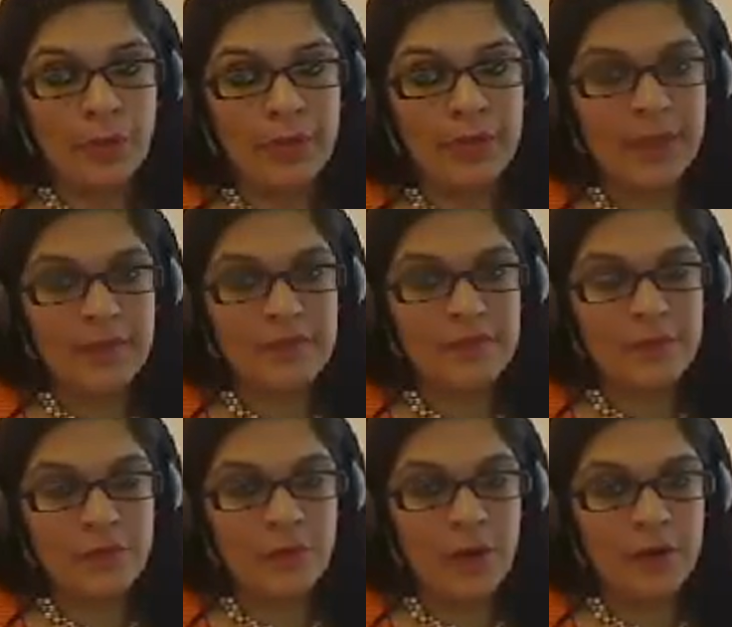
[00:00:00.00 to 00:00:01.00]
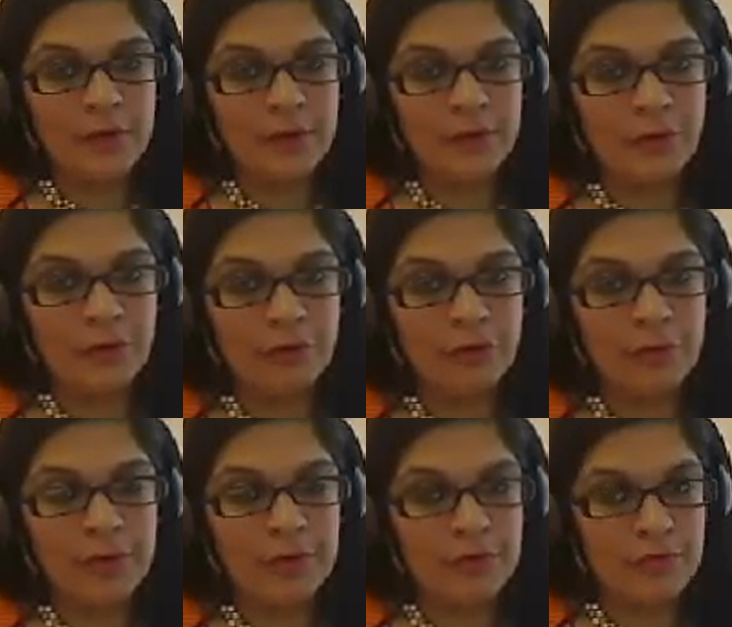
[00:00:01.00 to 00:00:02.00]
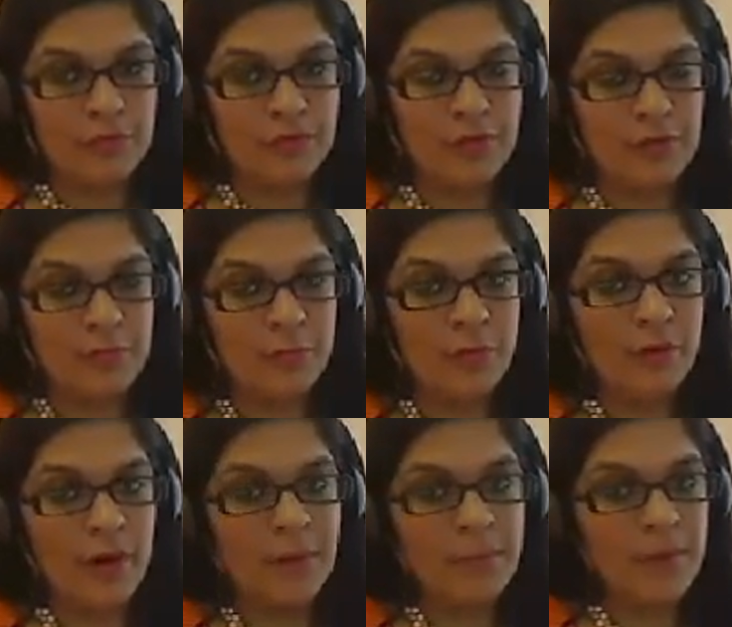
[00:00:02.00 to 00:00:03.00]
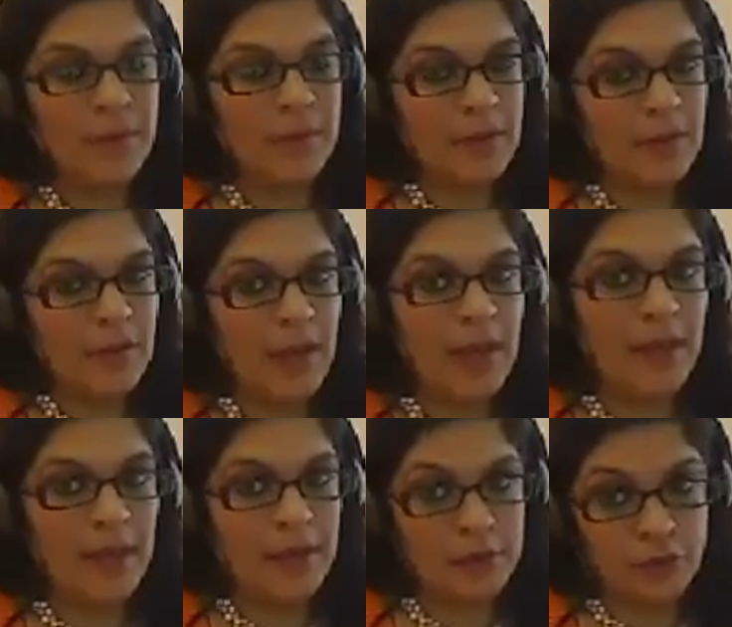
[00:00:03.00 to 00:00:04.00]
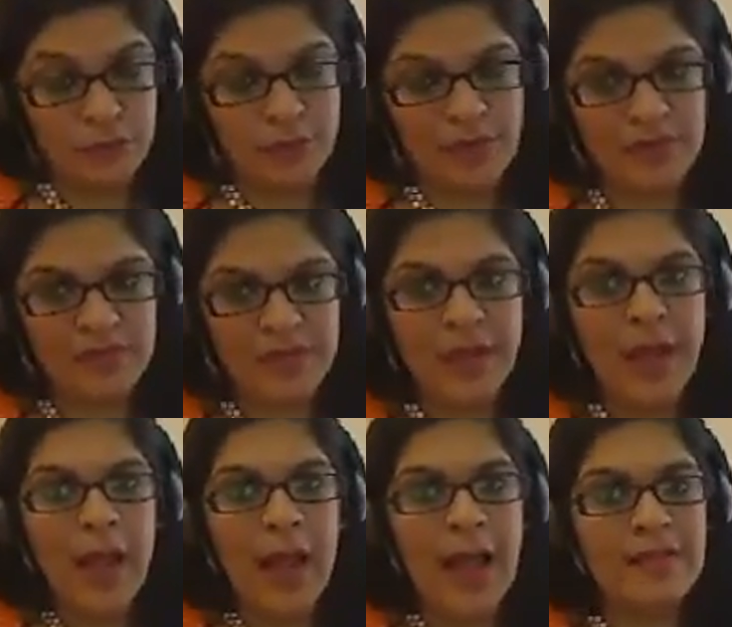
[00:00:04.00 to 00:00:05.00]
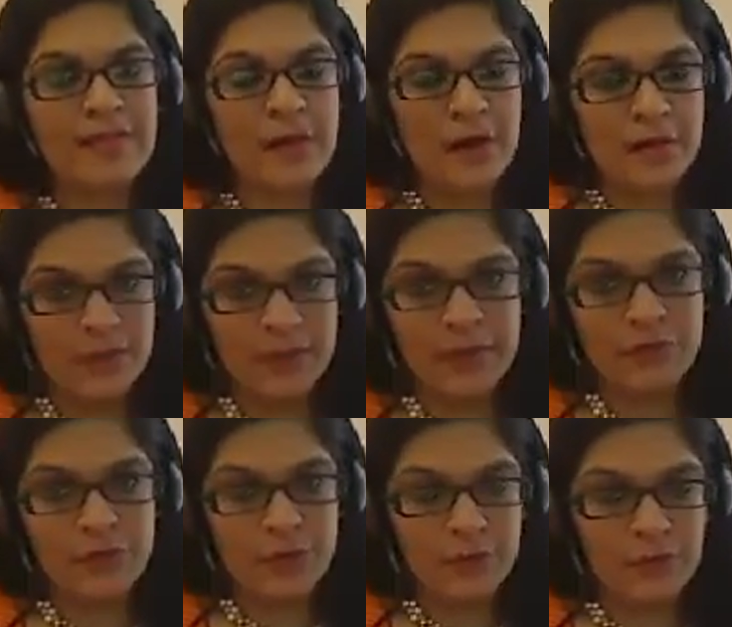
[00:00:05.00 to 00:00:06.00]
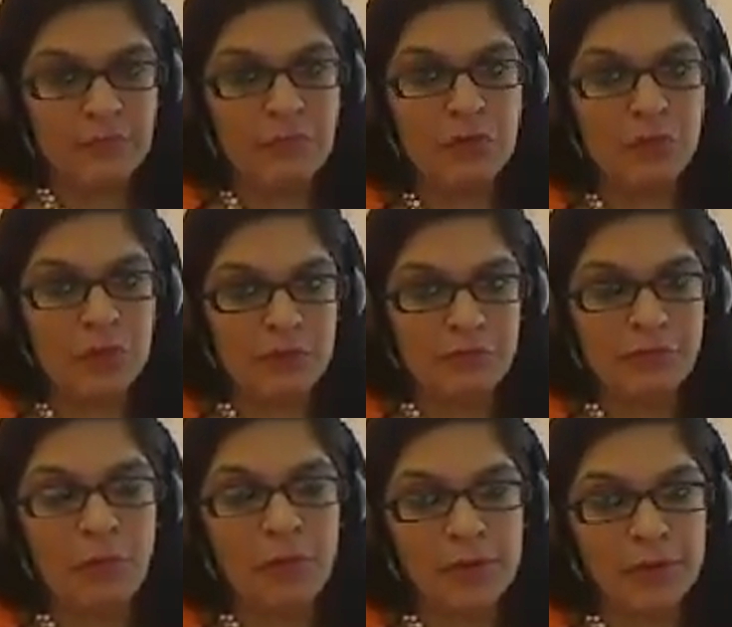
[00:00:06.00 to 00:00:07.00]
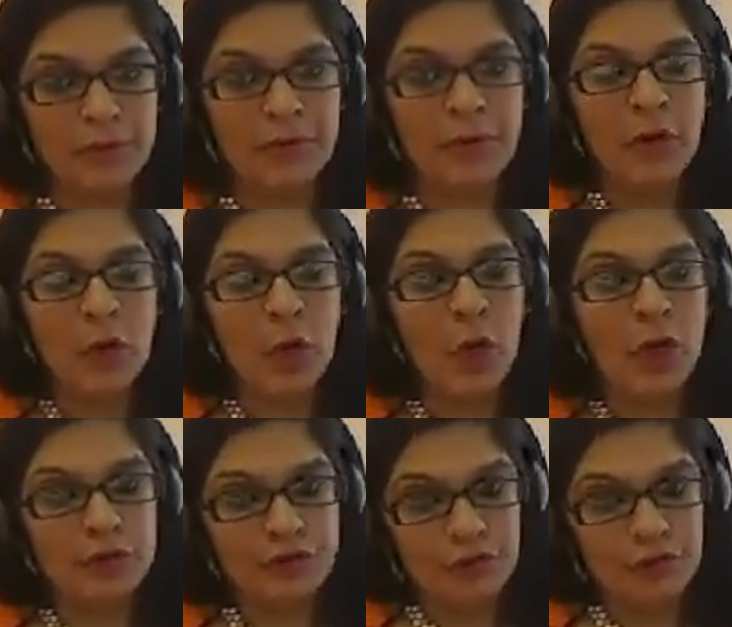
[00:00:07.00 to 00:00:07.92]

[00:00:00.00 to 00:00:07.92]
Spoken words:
case your 2-year associates program and university has an articulation agreement with a 4-year college or